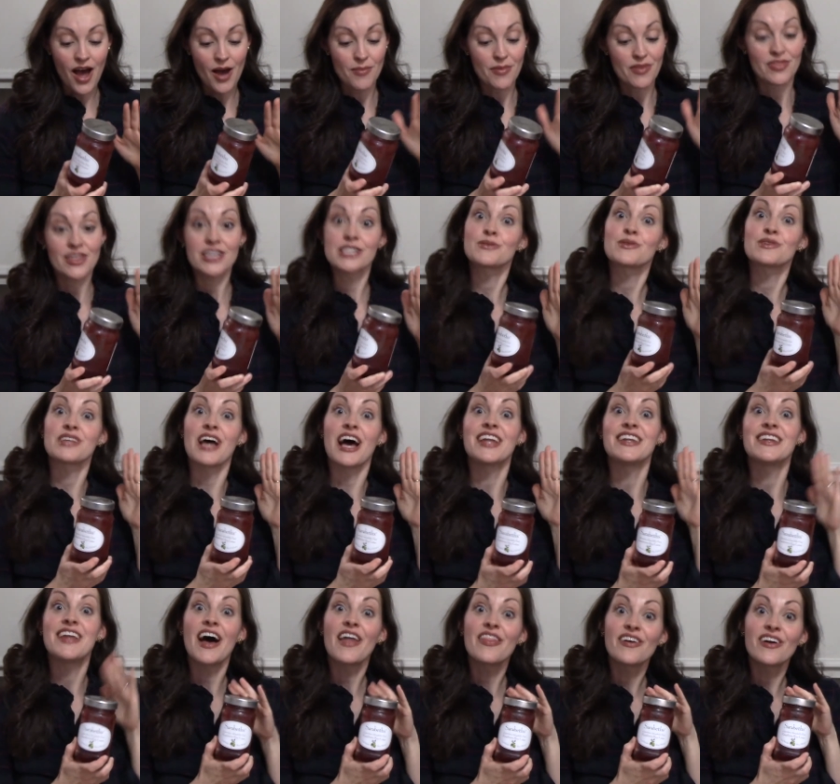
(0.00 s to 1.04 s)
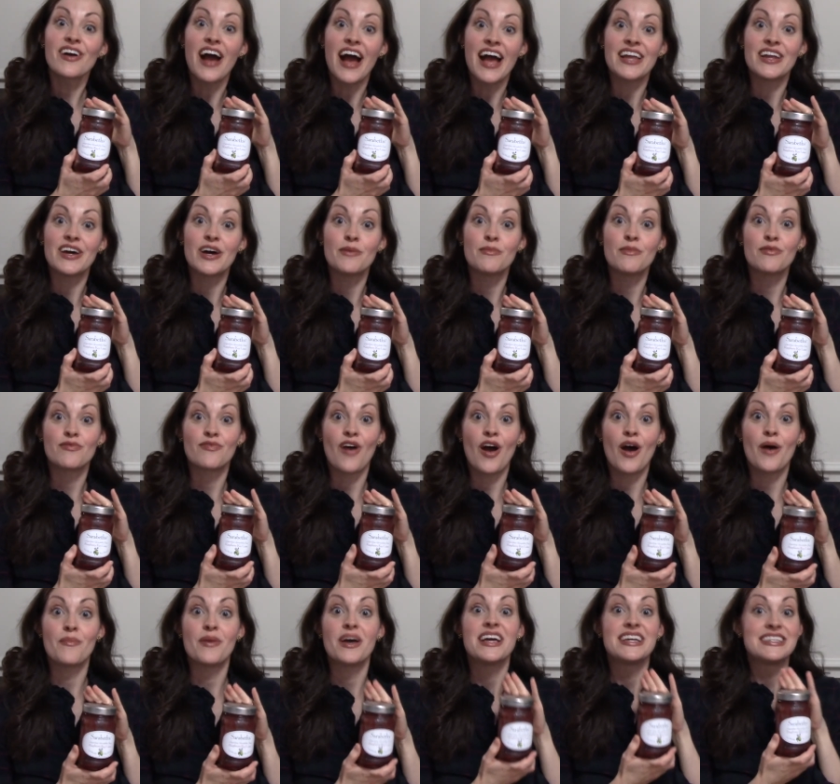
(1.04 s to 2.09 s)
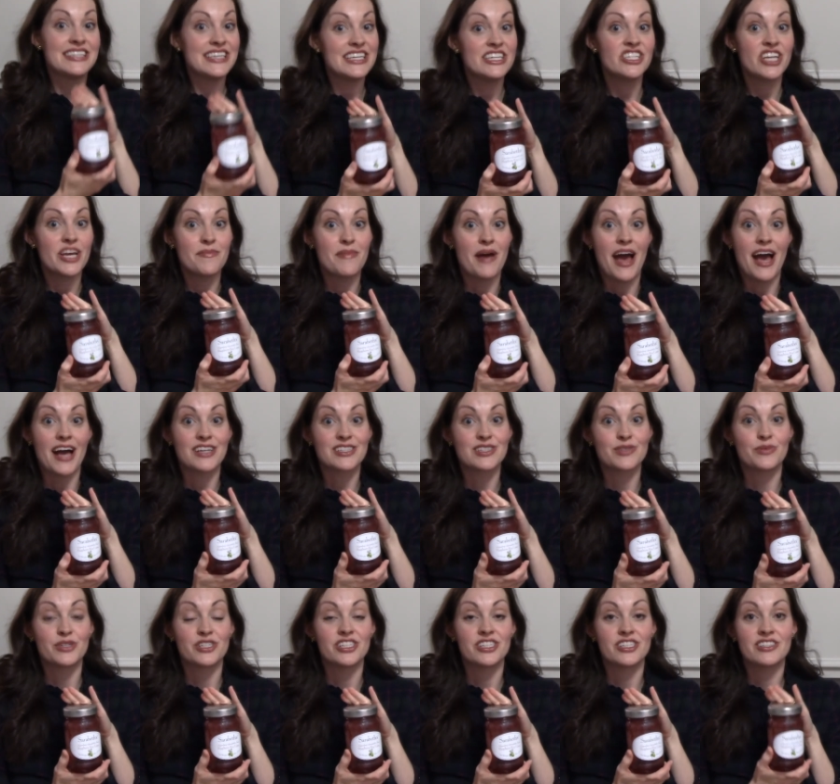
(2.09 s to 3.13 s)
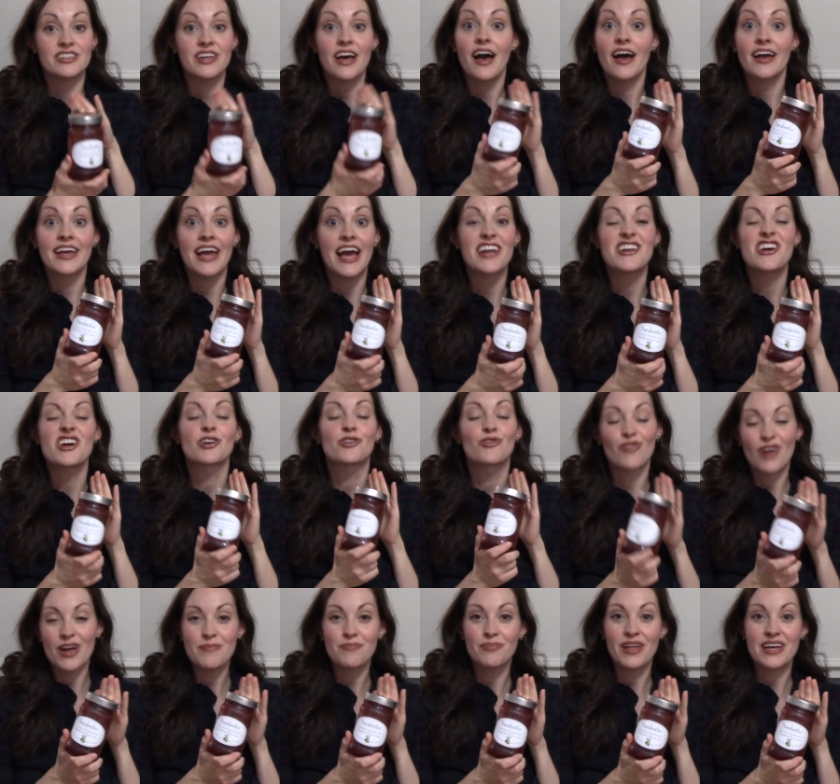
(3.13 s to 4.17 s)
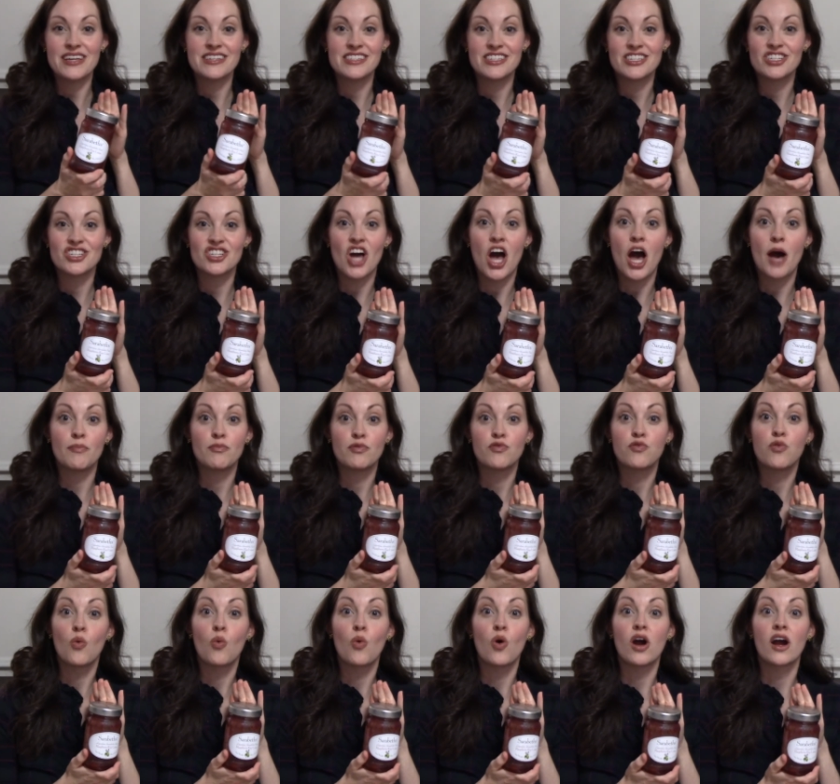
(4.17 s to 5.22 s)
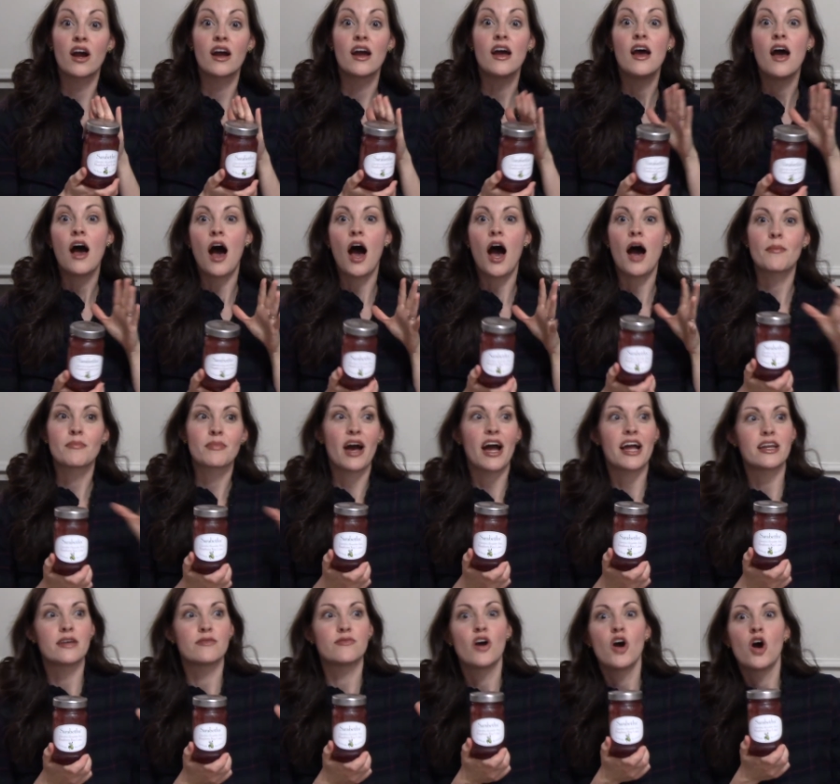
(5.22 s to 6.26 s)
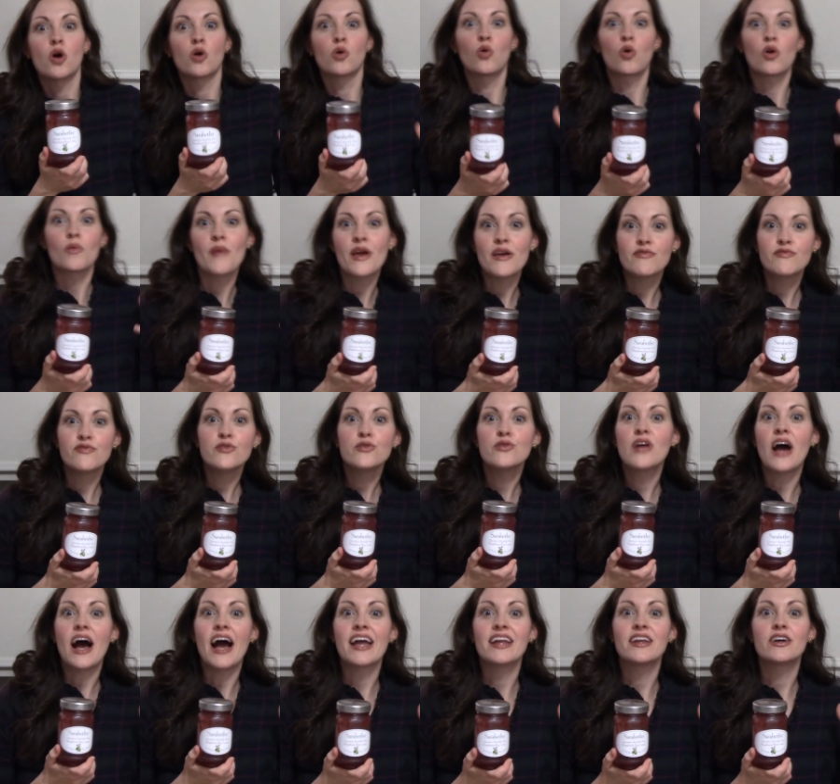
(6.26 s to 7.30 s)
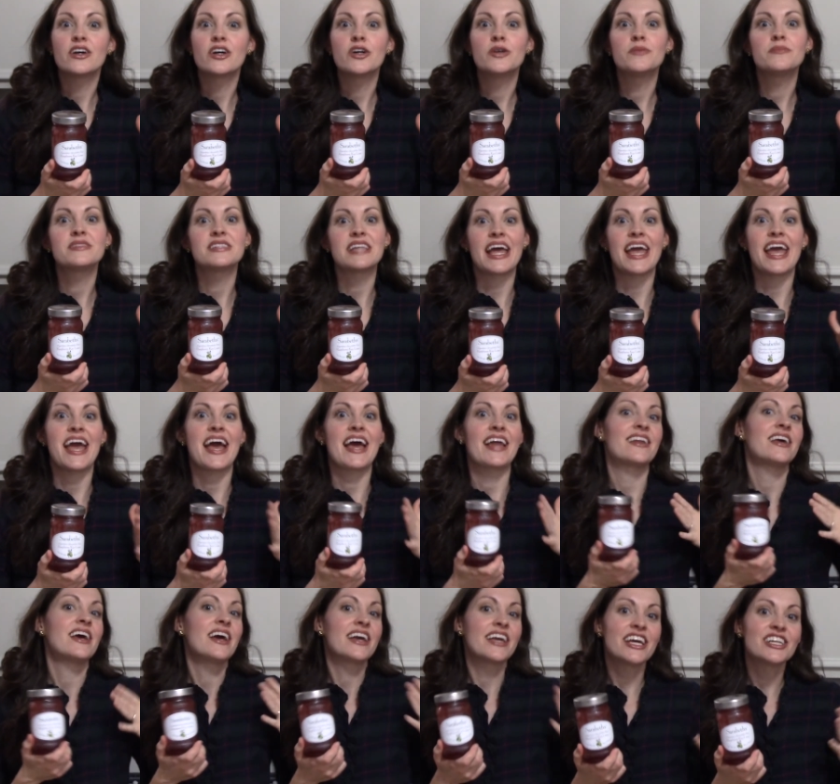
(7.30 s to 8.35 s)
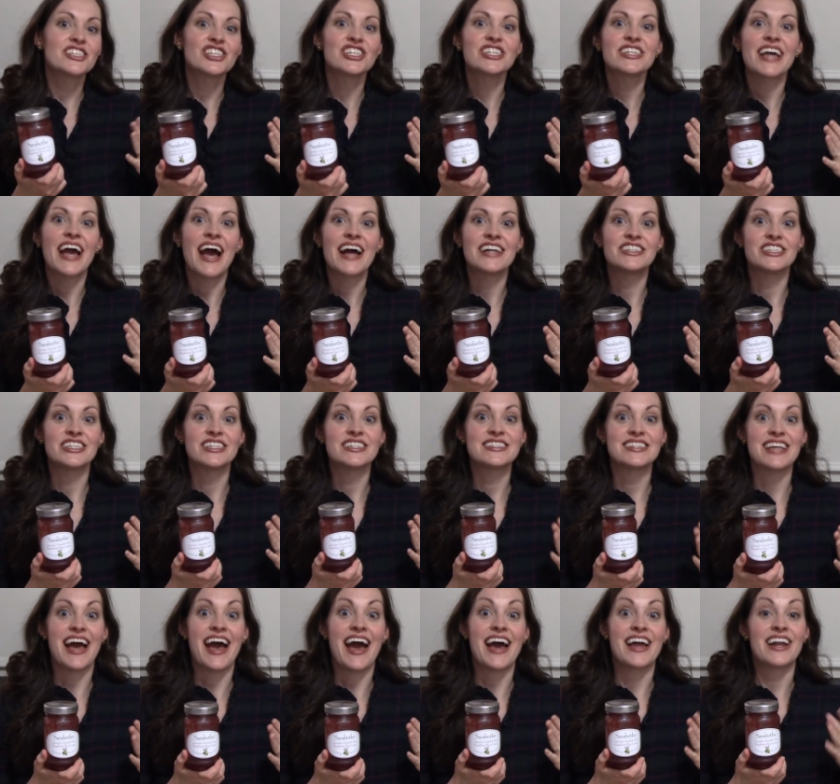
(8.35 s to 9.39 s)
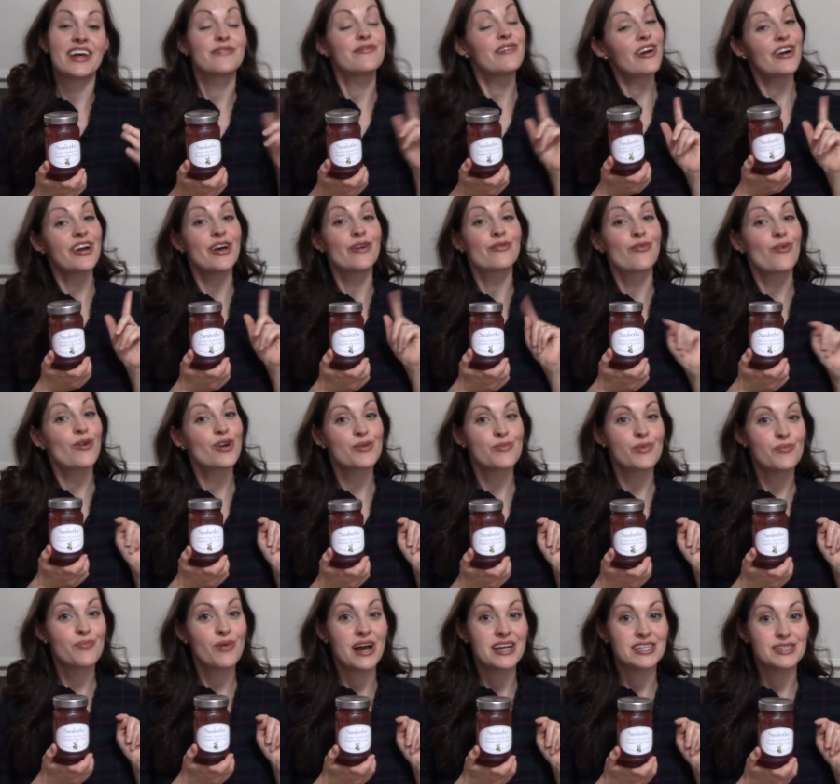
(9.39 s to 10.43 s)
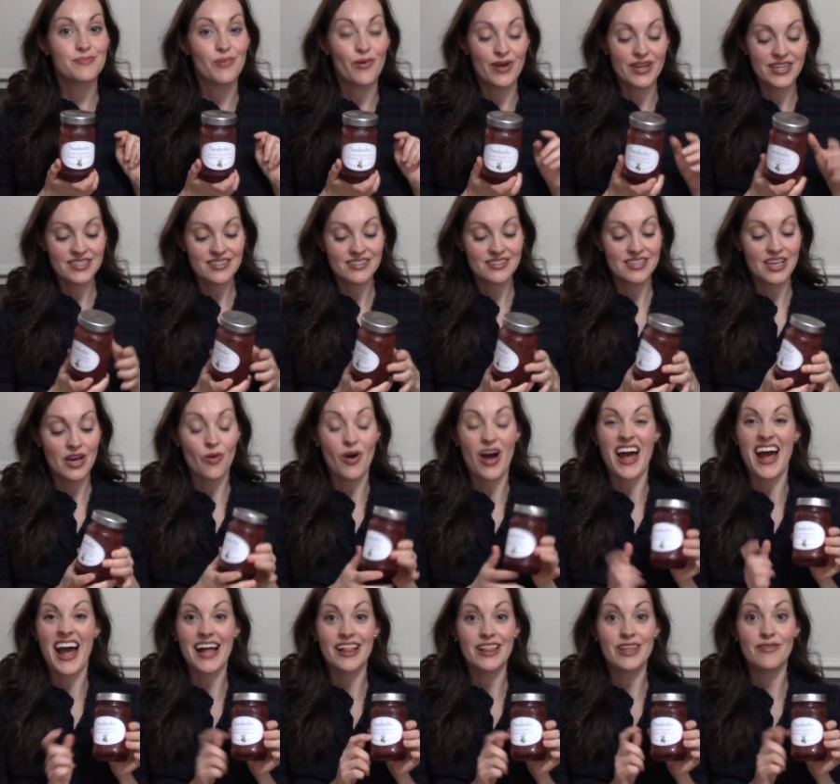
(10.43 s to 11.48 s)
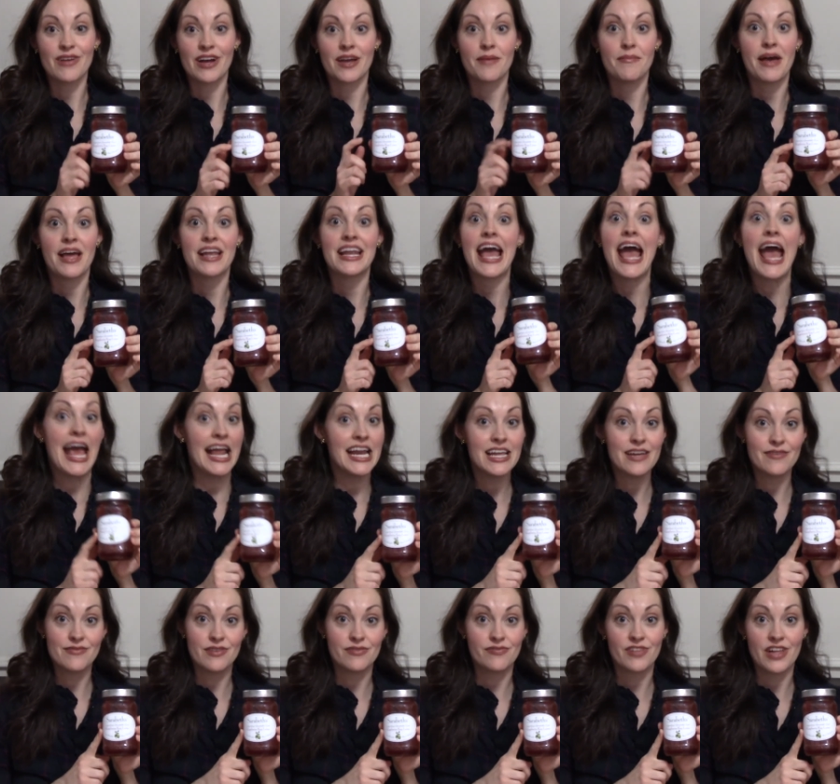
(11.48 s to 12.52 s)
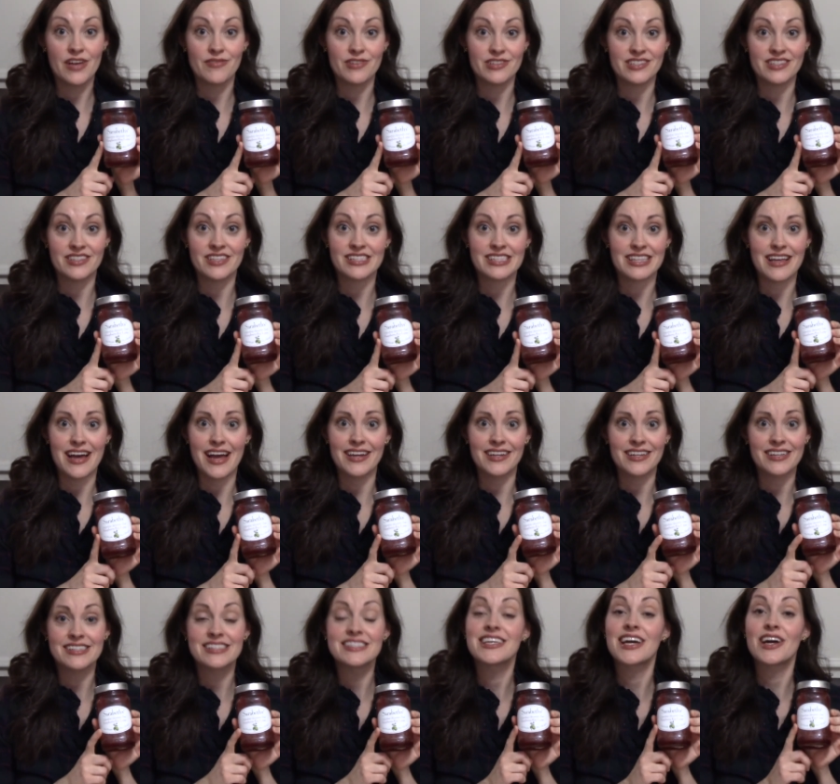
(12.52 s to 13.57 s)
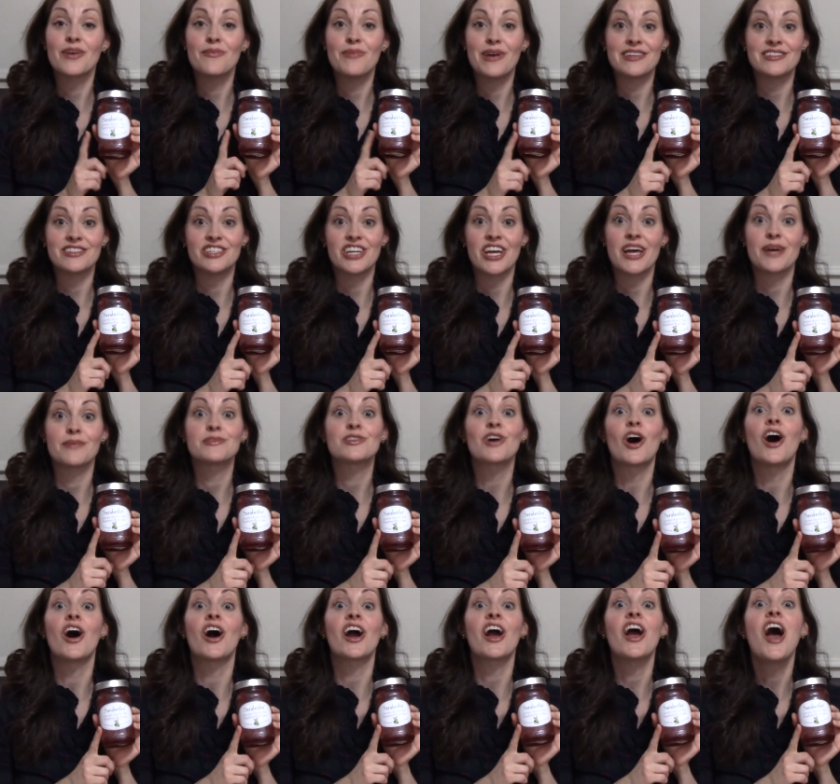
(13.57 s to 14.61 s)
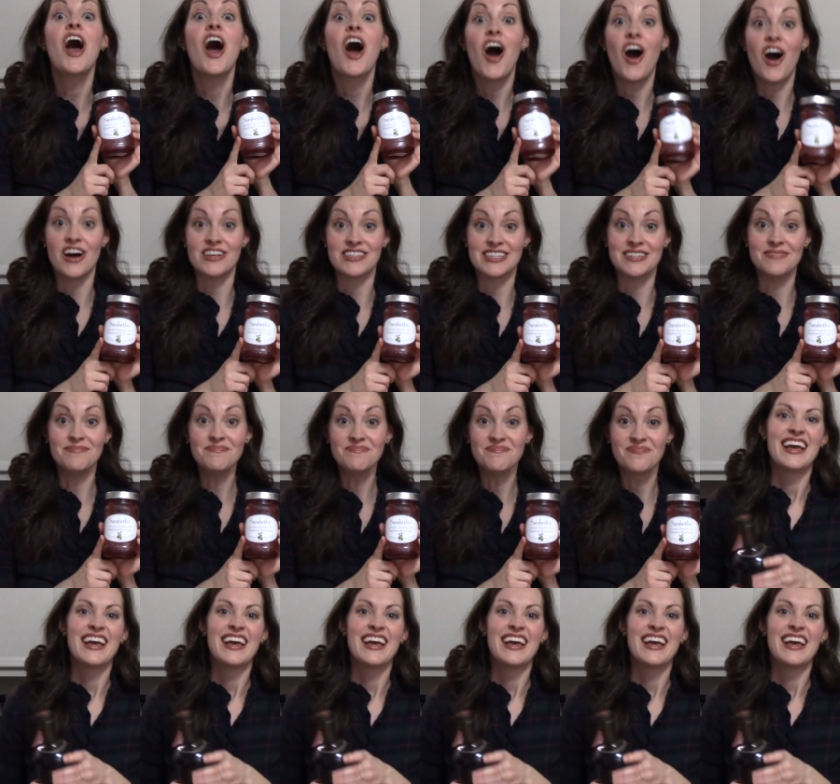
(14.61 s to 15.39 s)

This was another item from TJ Maxx, which is again a great place to shop for kind of gourmet food items and kitchen gadgets at a very affordable price point. So I highly recommend any of the flavors in this line because Sarabeth's jams are awesome.